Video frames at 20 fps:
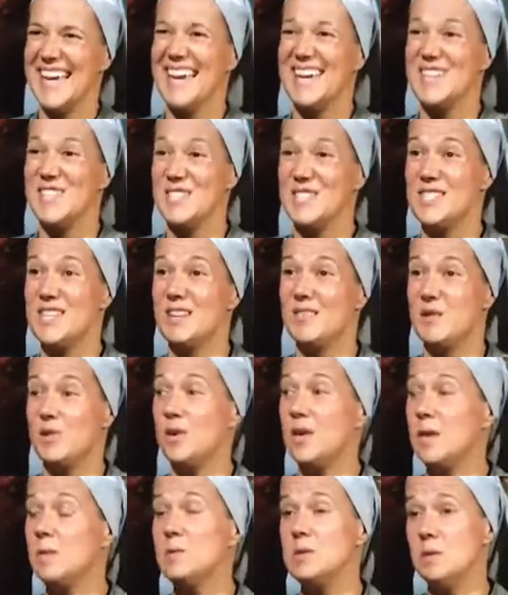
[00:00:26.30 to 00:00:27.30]
And she said, if
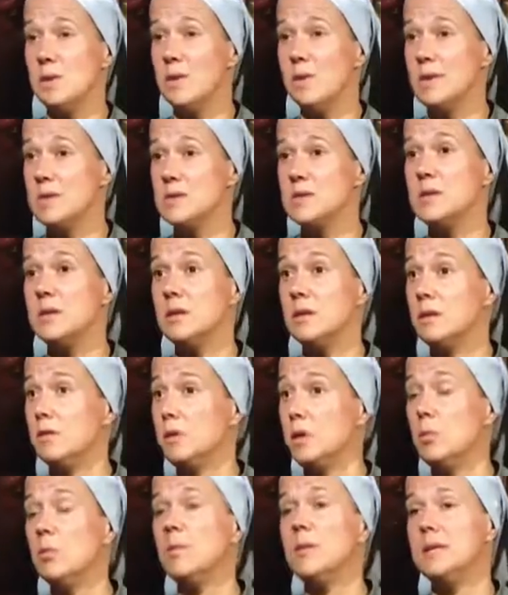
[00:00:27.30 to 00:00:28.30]
you keep doing this,
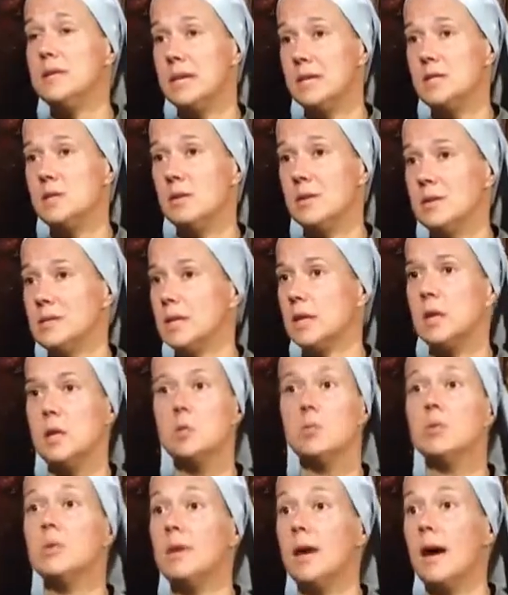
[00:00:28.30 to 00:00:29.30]
you will be dead to us. Like,
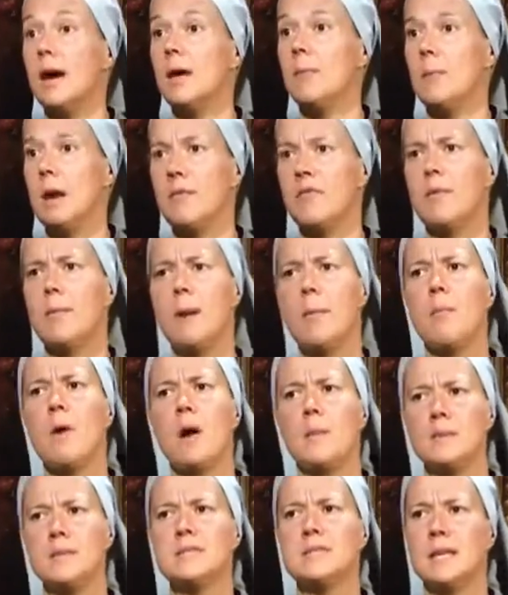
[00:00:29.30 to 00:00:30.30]
you will not. And for my
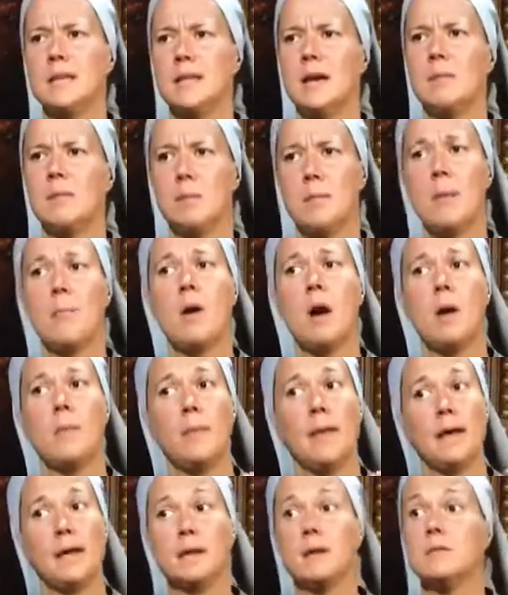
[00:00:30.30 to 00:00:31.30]
mom to say that, but my mom,
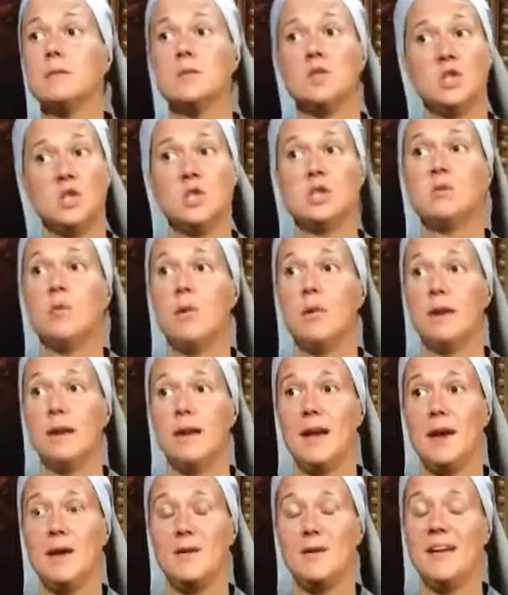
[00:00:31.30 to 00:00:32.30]
like, she's thrown it
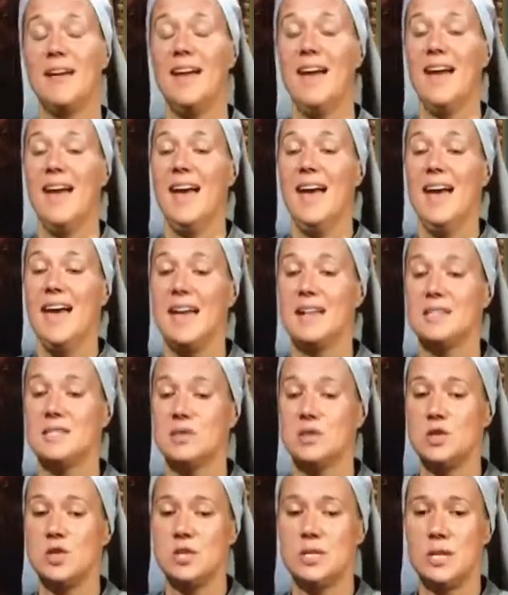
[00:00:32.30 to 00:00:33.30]
down. And
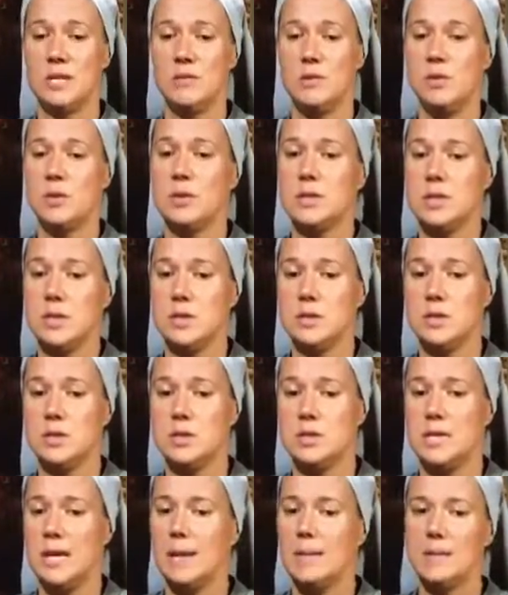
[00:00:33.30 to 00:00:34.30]
so she said, if you continue
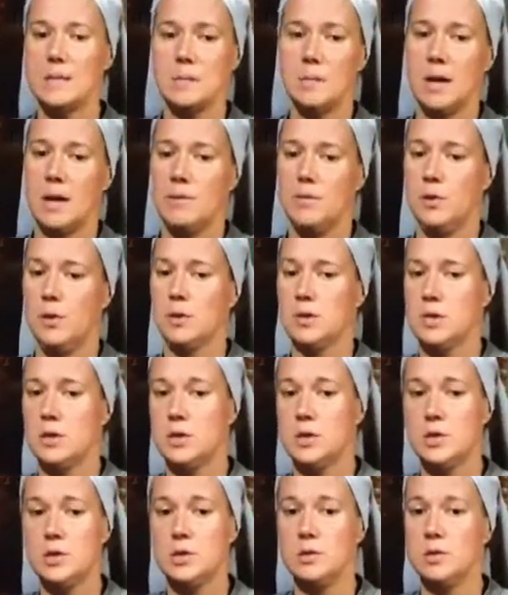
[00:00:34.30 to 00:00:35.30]
to date this man, if you
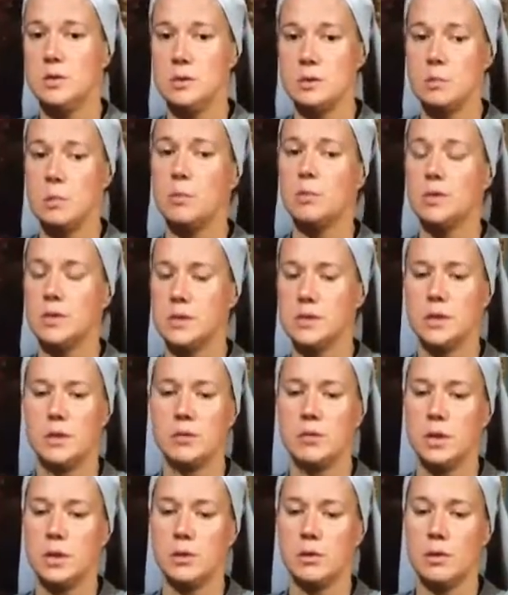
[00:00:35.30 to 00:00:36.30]
continue to do this, we will
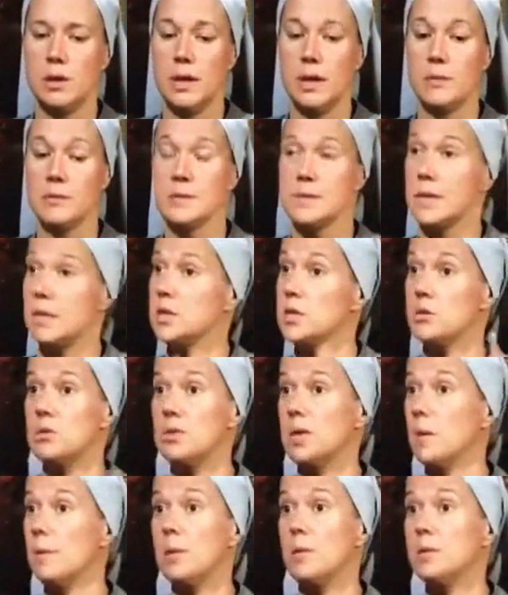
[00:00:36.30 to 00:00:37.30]
disown you. And I was like, don't
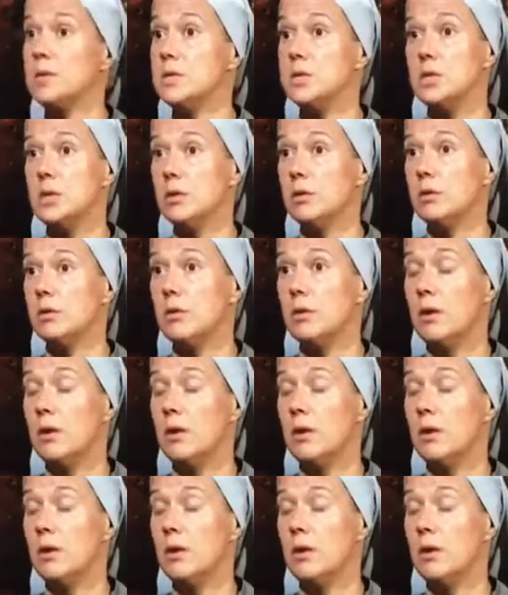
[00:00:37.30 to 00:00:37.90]
tell me what to do.